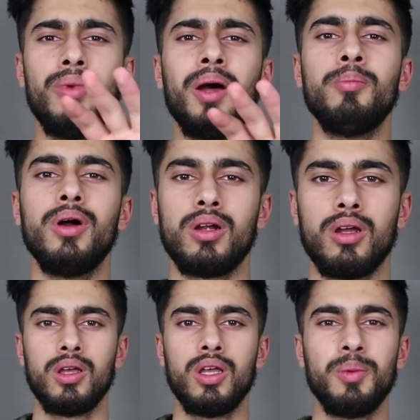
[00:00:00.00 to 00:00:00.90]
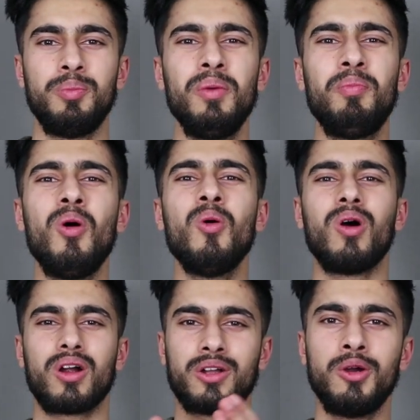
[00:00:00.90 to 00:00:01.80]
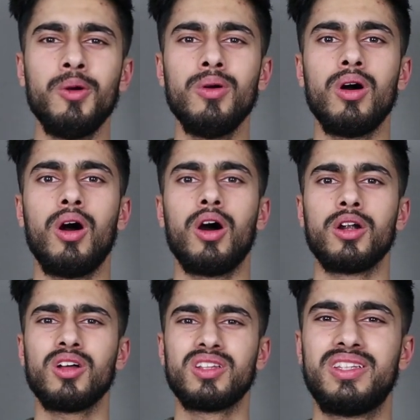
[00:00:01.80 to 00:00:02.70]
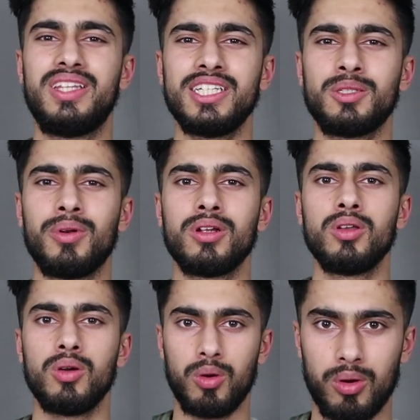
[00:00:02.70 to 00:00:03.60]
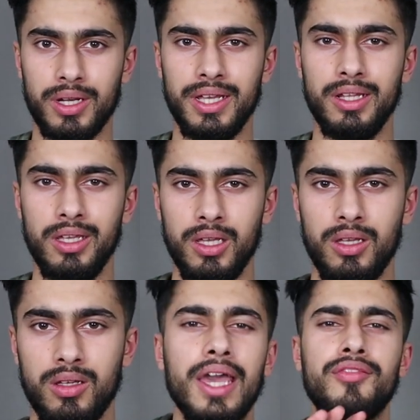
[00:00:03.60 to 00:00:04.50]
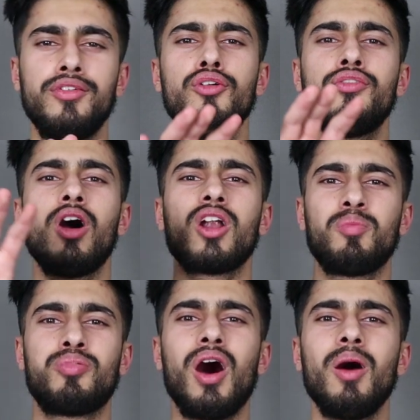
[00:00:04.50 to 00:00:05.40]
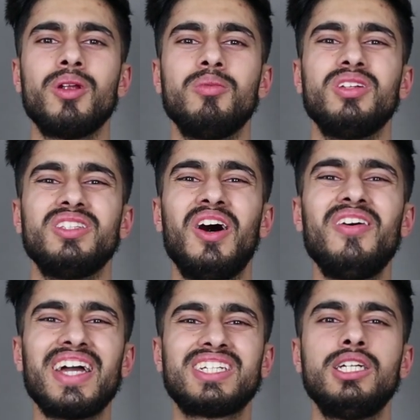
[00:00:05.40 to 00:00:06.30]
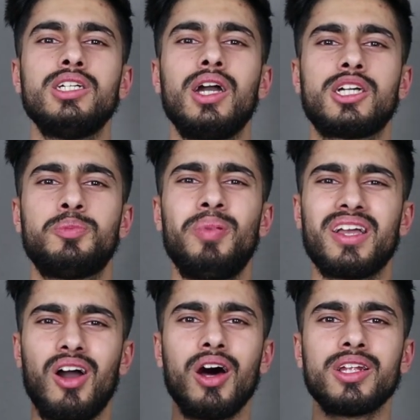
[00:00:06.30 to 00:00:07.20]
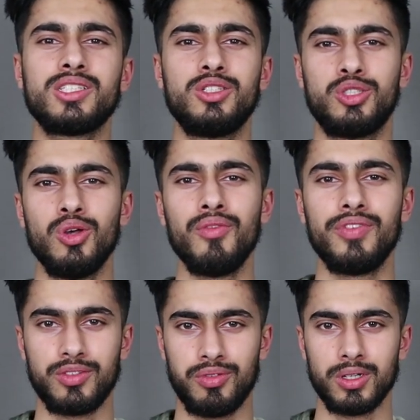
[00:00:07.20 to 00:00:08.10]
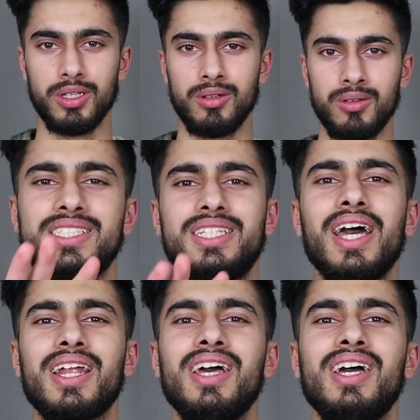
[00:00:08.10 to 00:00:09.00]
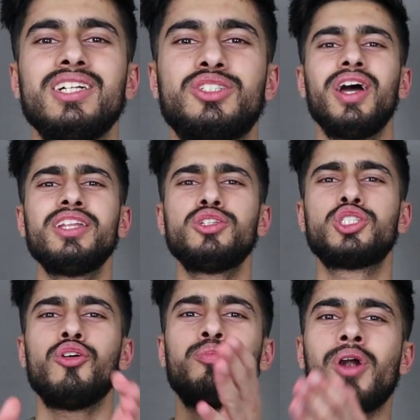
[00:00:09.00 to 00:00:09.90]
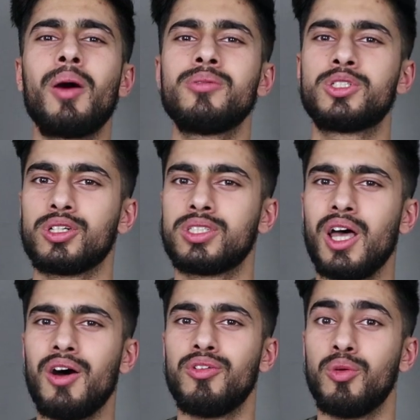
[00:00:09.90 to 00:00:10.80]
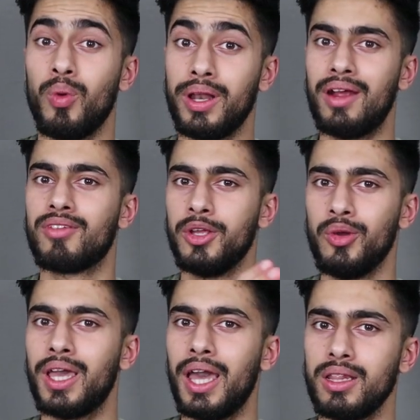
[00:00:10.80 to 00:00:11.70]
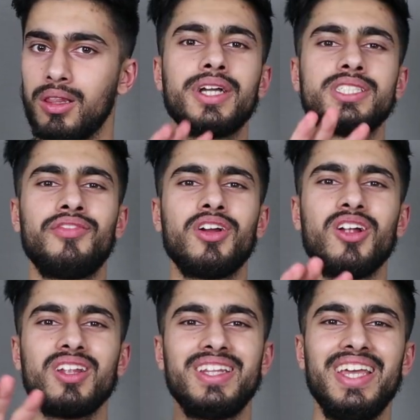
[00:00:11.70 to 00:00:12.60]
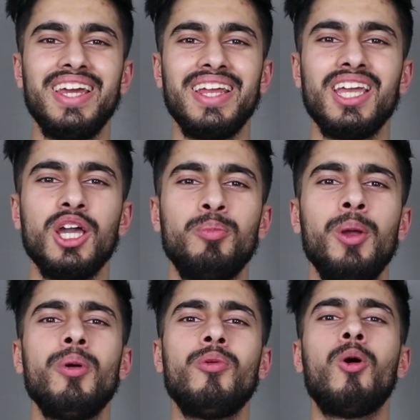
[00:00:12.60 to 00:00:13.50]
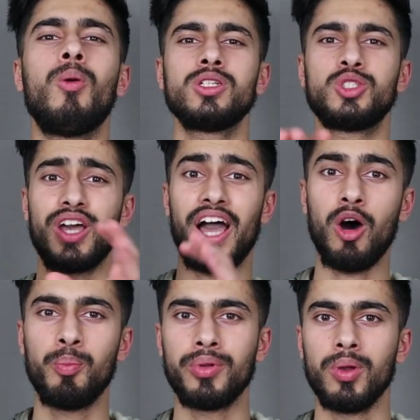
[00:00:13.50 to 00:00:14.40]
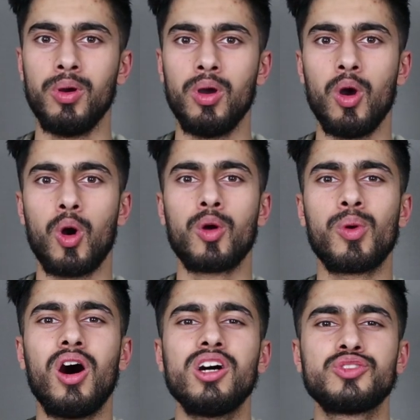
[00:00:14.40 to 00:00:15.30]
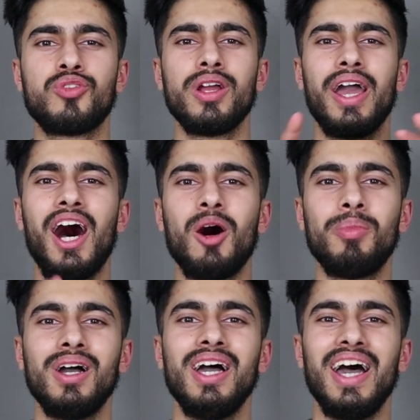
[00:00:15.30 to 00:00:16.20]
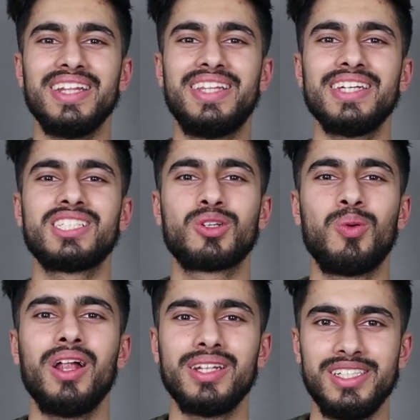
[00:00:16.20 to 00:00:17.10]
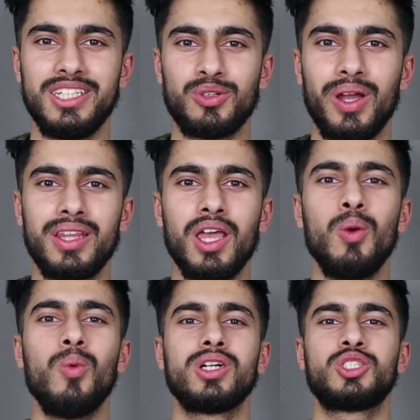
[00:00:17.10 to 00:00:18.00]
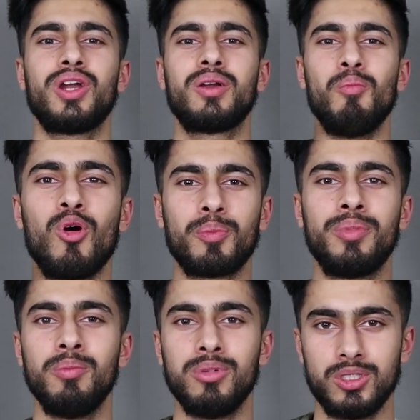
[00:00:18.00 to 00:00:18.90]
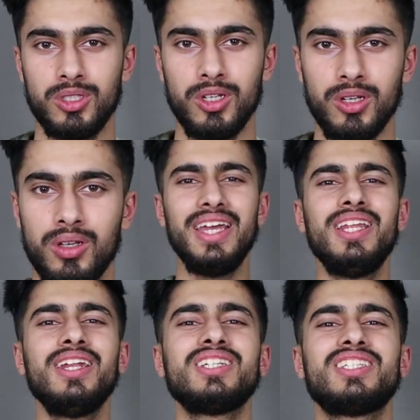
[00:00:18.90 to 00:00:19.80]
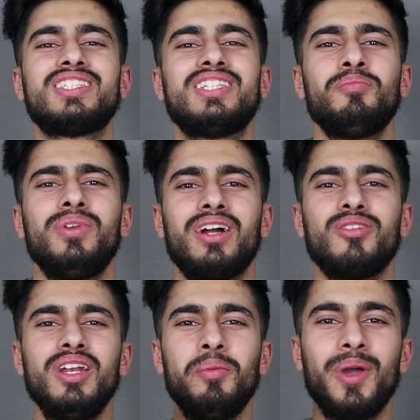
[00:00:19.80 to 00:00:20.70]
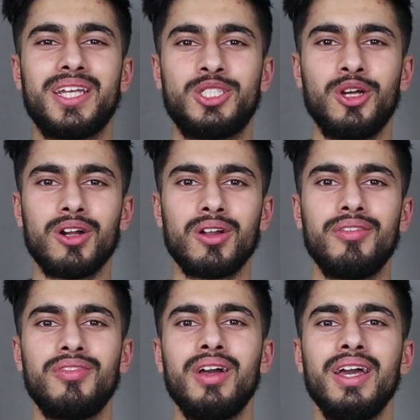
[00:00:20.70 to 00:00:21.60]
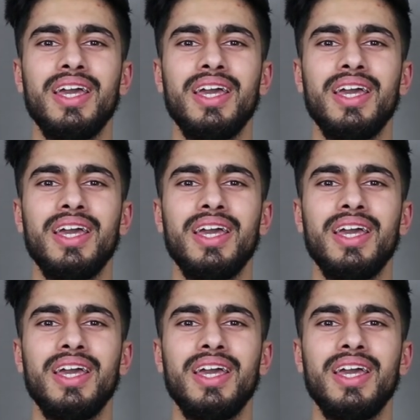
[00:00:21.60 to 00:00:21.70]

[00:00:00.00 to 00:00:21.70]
Remember, people who are cool are not desperate or needy. If you've got a problem, don't actually expect others to solve it for you. Instead, try to solve problems yourself whenever you can. Because if you're not needy, people will want to help you or will ask for your help. And this quality trait will attract more people to you. Neediness is simply a really big turnoff.